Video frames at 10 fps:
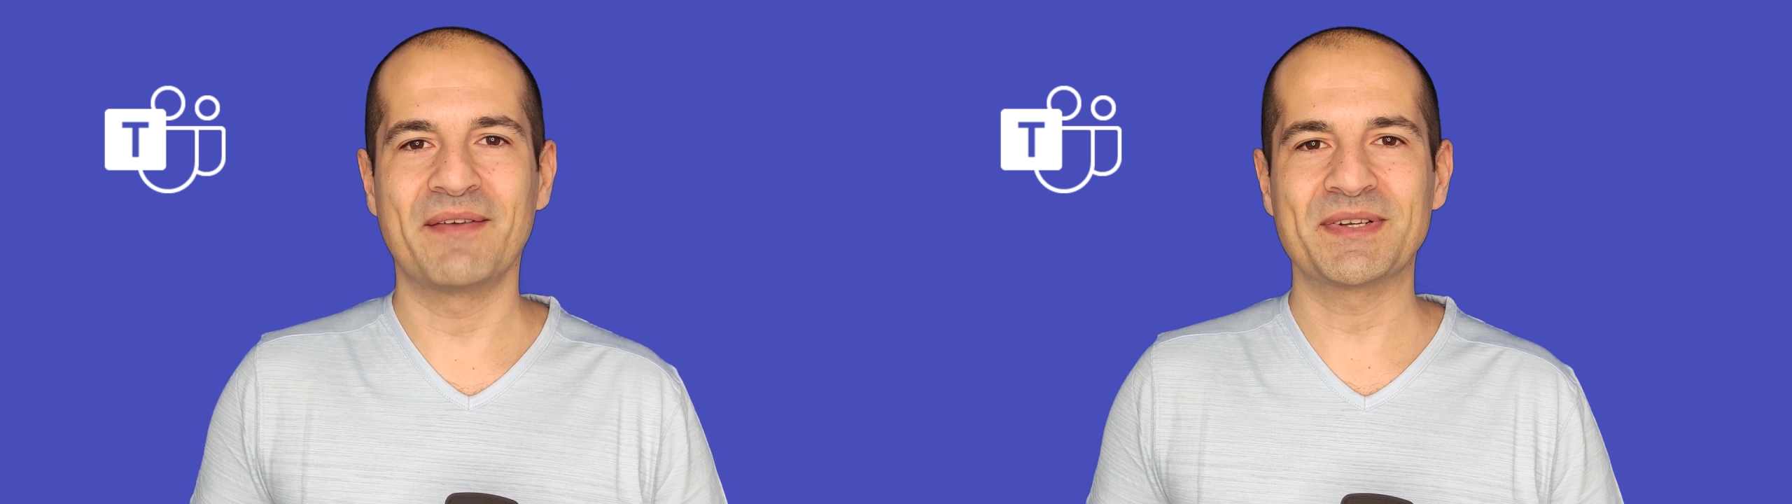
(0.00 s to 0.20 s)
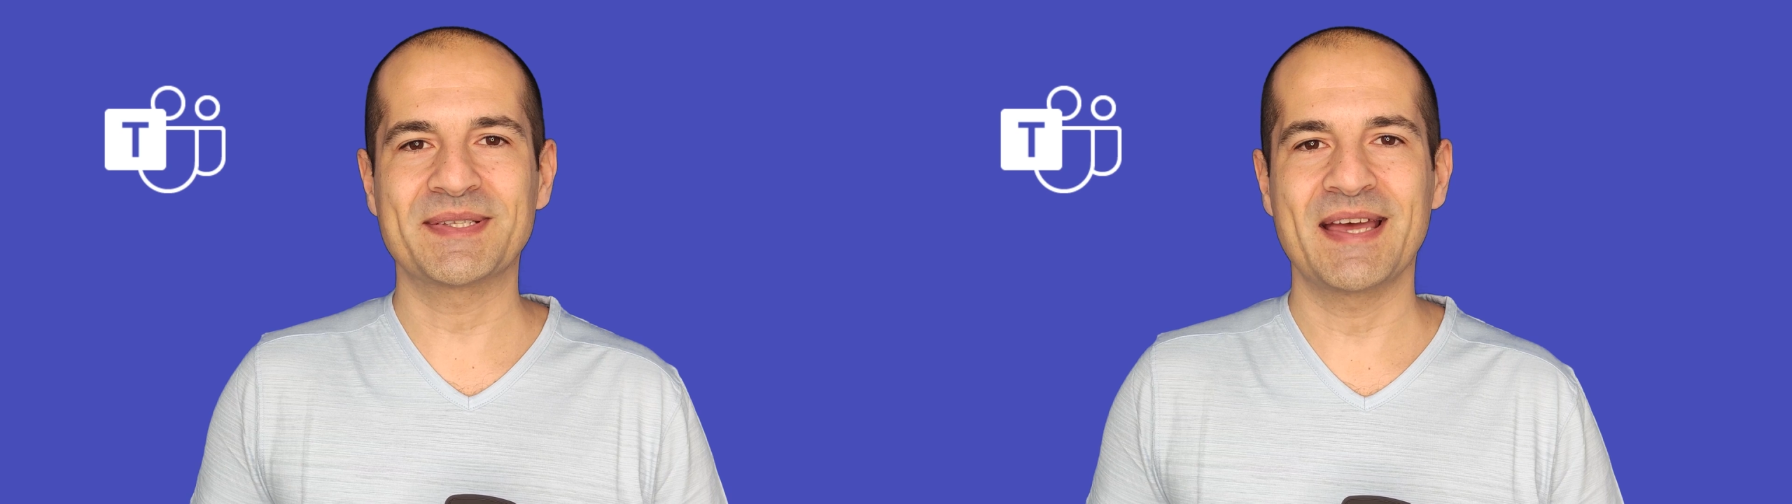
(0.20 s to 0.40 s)

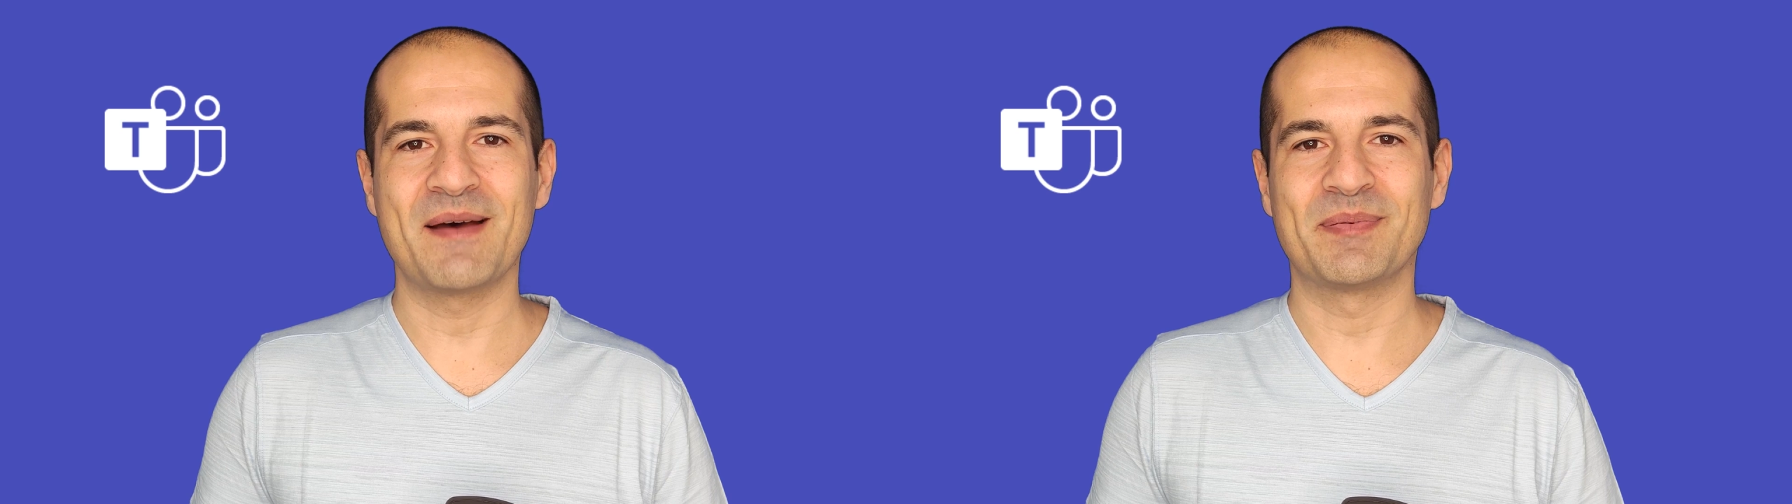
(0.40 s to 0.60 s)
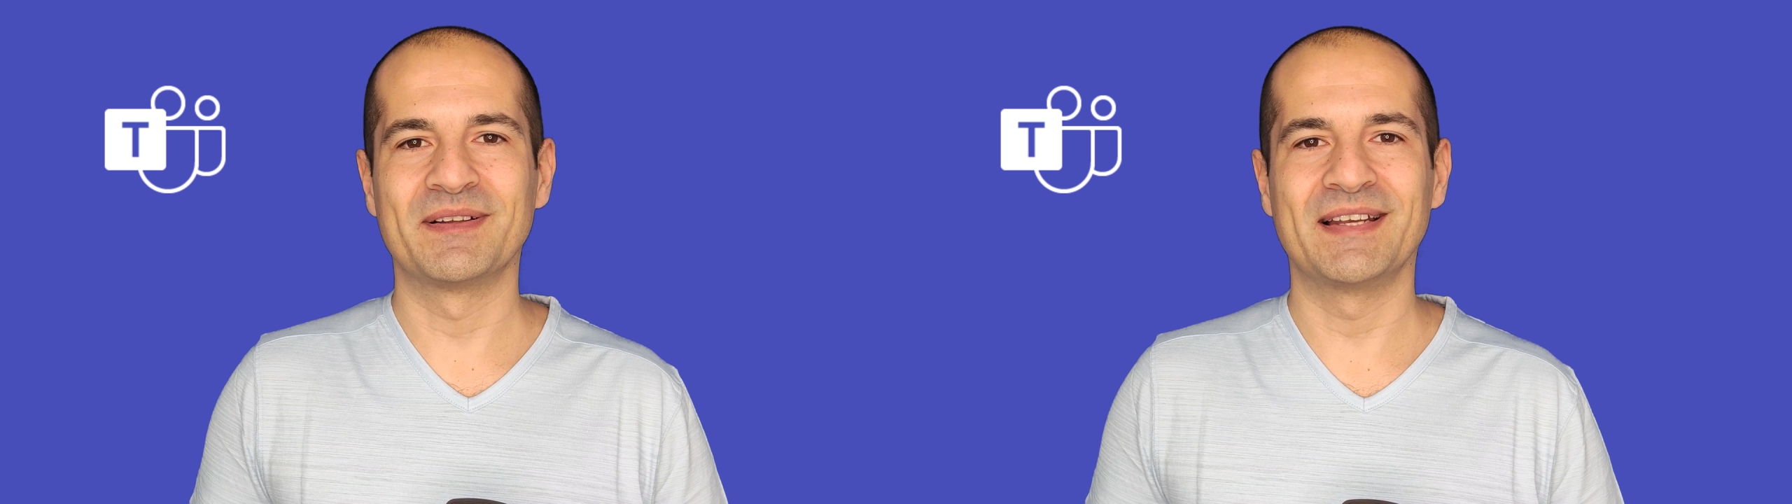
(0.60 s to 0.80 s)
every
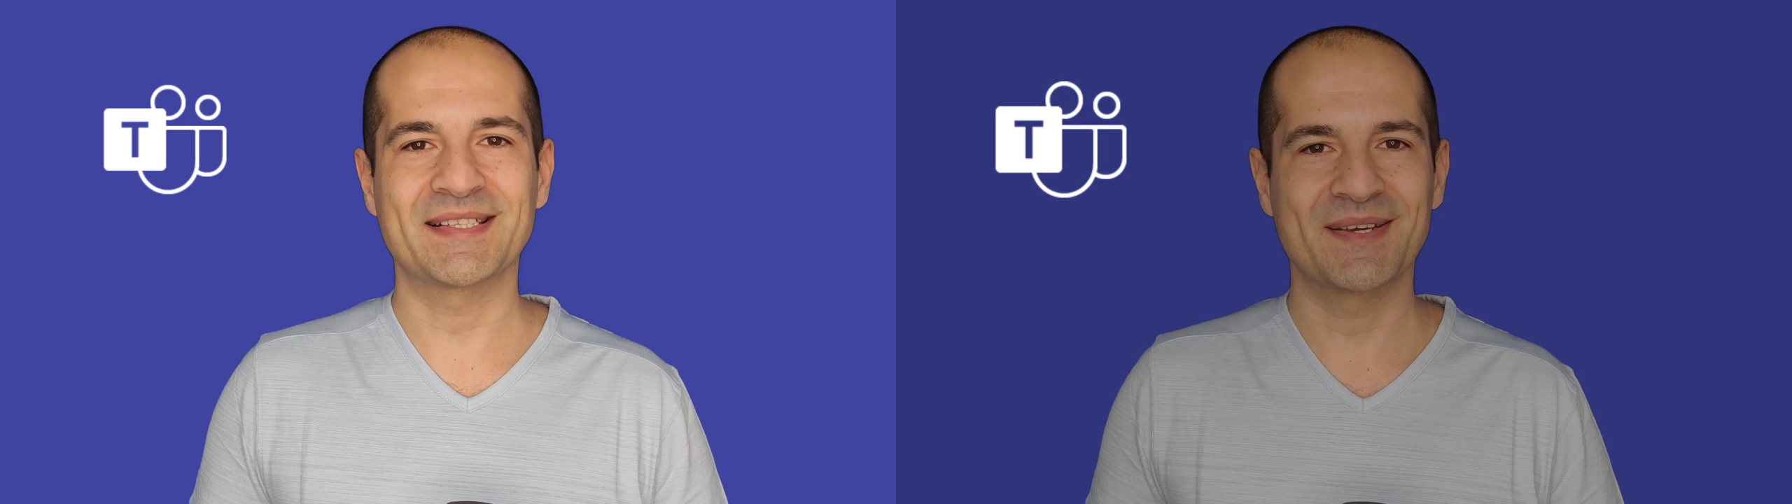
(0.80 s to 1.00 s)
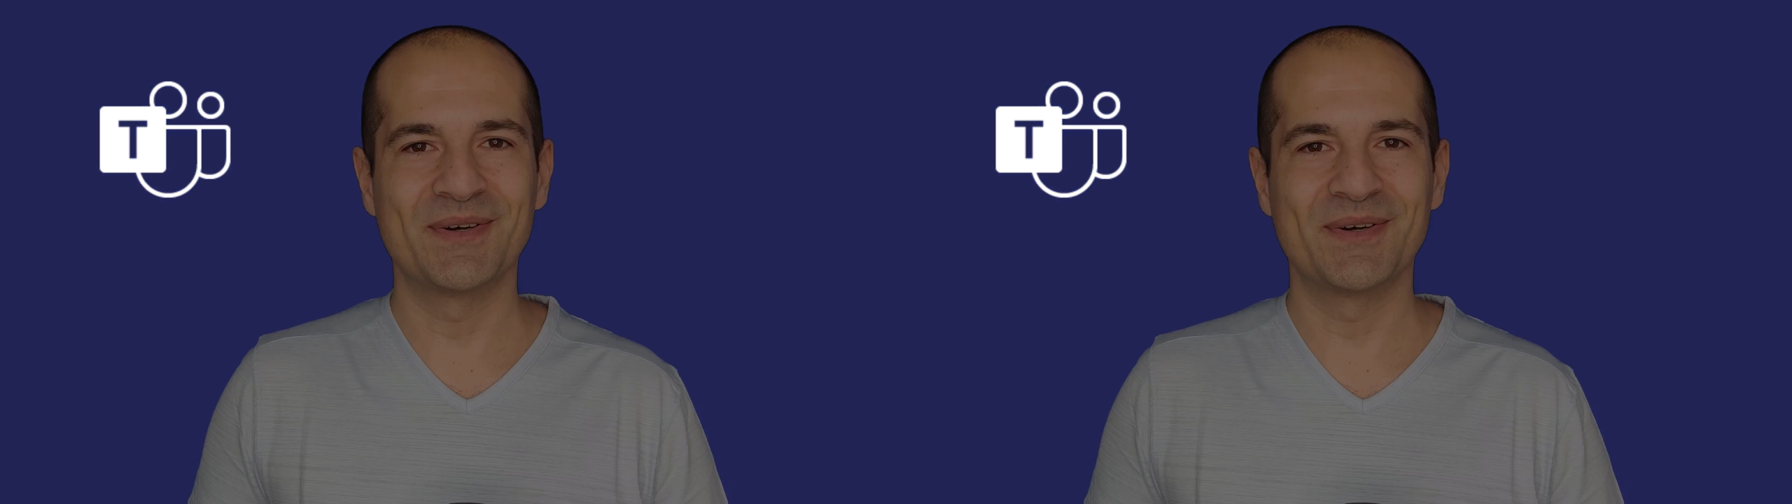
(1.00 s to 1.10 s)
step. Let's